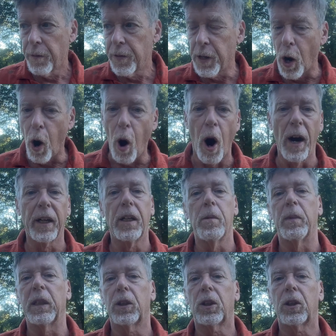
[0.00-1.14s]
The
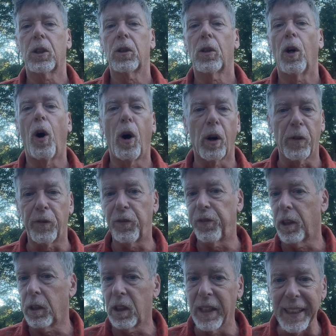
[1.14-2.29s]
arguments are
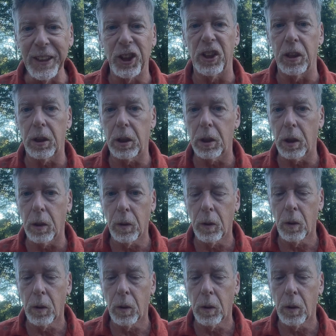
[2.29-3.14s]
fallacious.